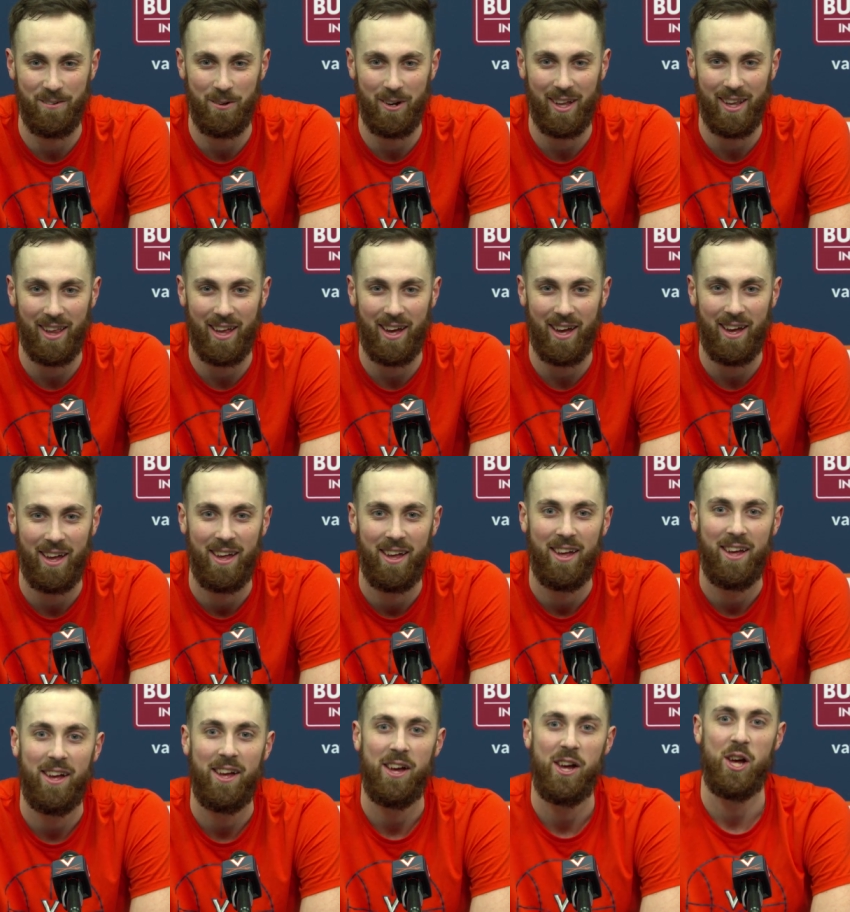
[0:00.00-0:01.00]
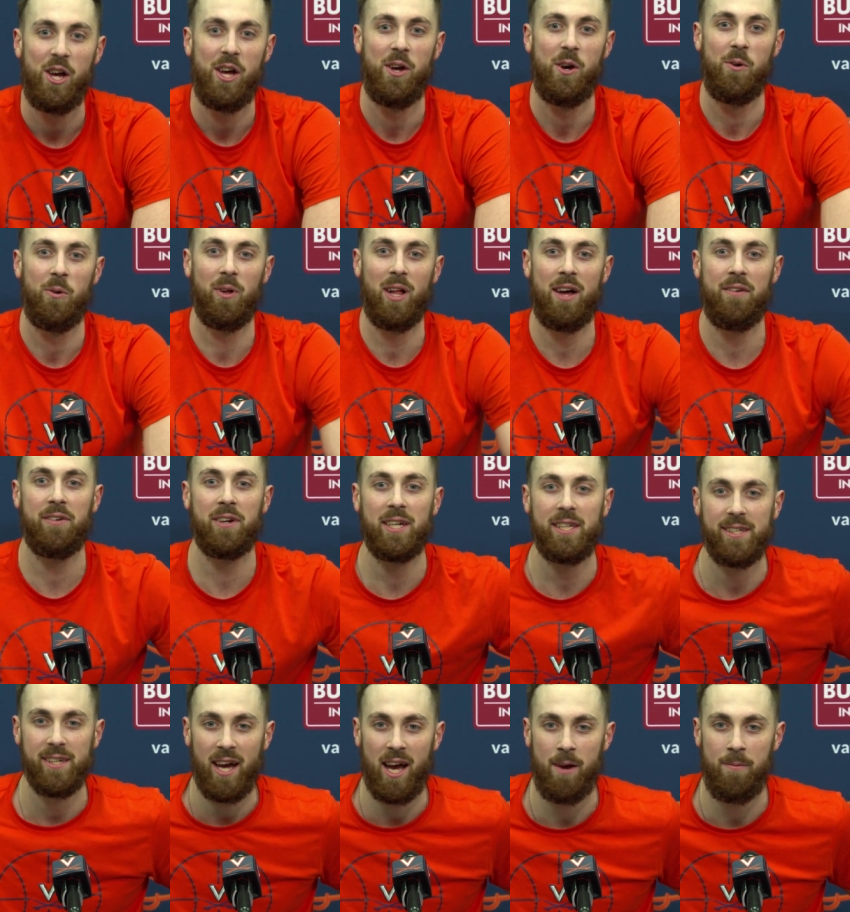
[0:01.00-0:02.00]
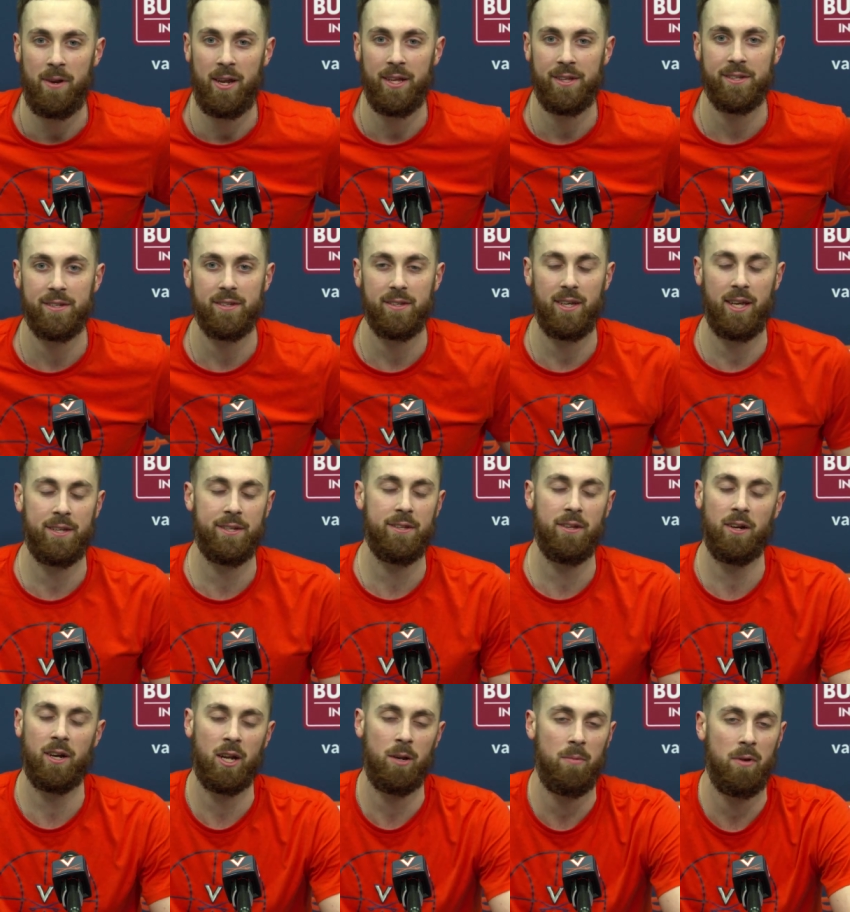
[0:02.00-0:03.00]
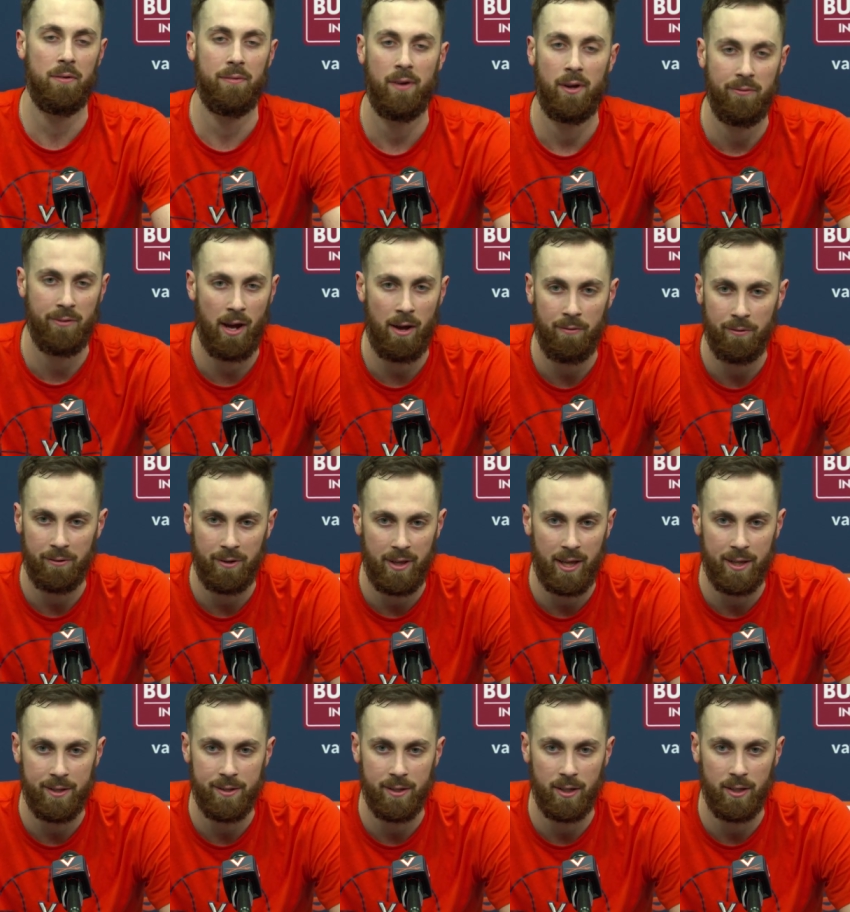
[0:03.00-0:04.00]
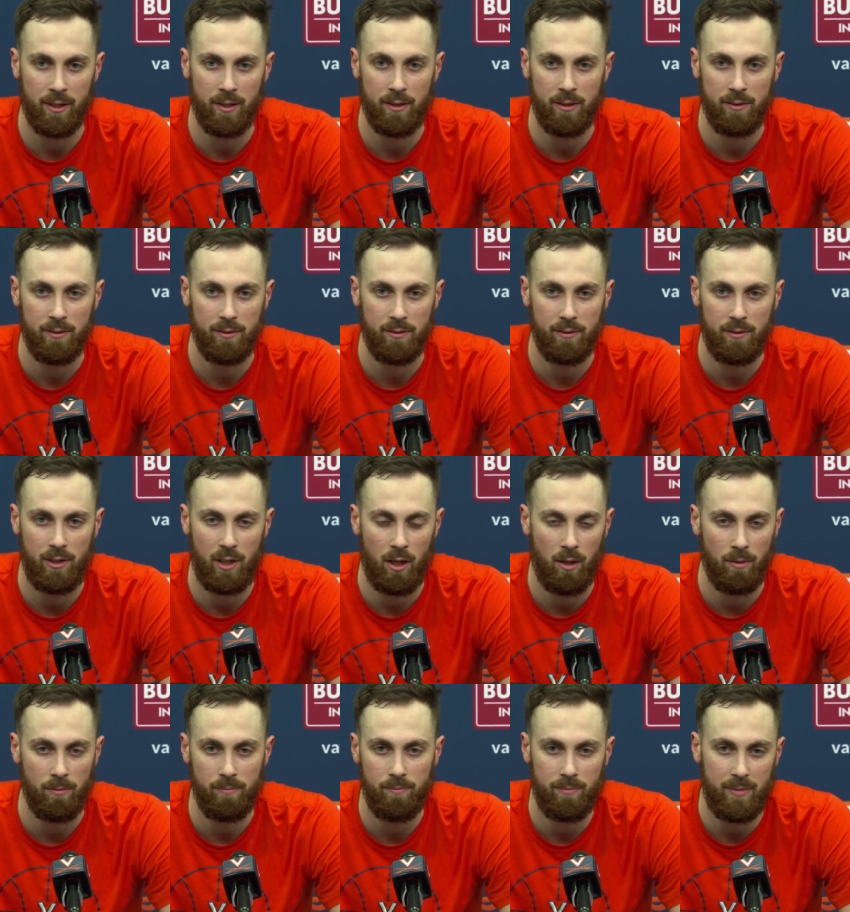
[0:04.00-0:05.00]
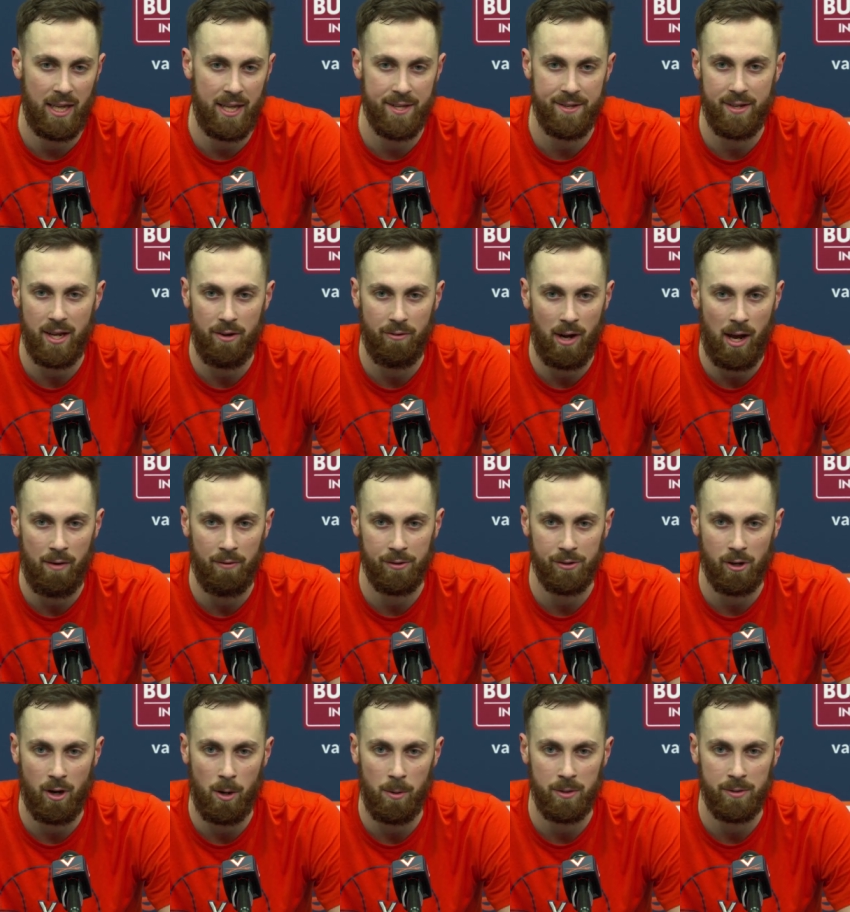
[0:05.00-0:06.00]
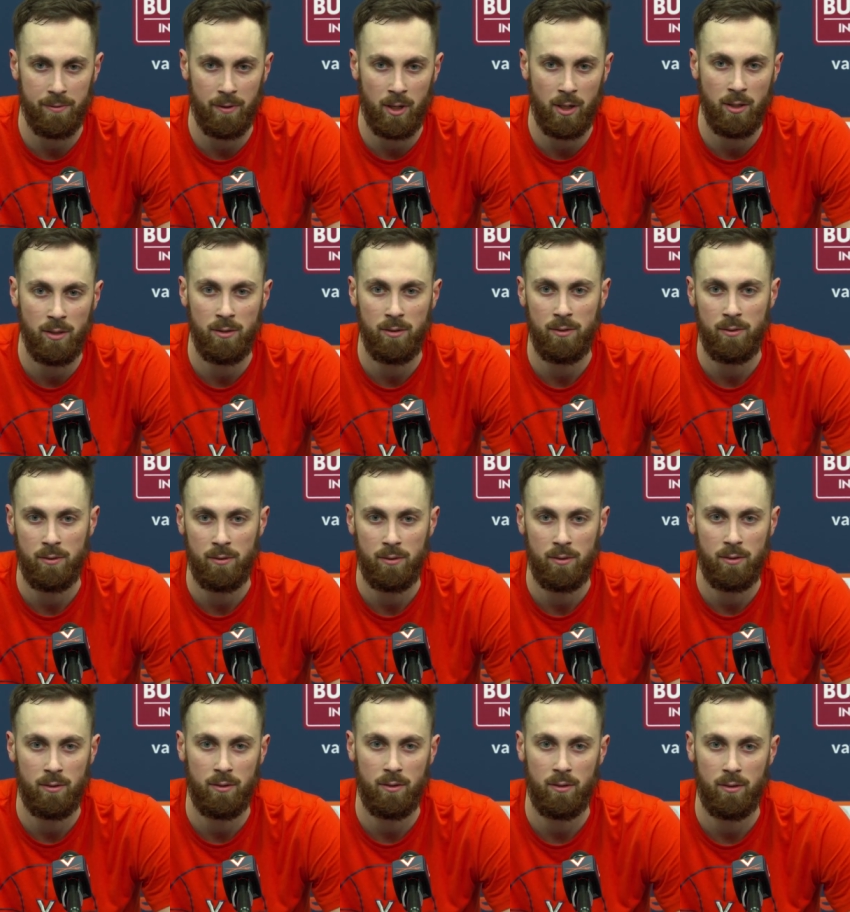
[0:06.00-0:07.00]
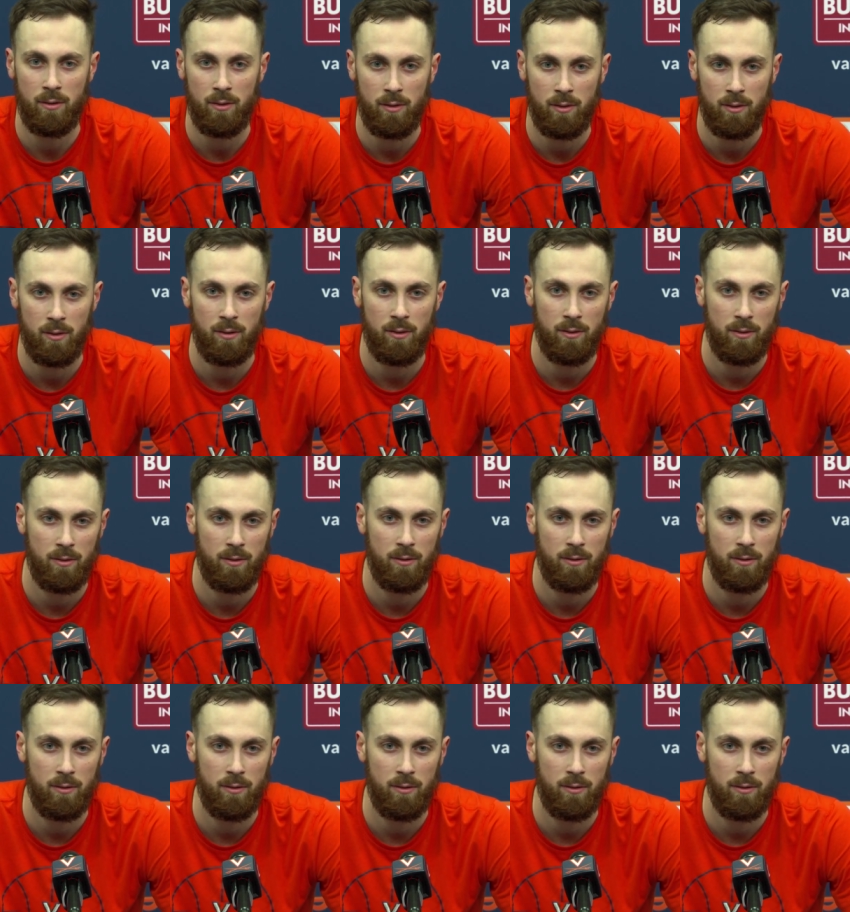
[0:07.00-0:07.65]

we'll uh, we'll have a good time, and it's it's still going to be a fun rivalry. That's a you know, in-state rivals are always fun.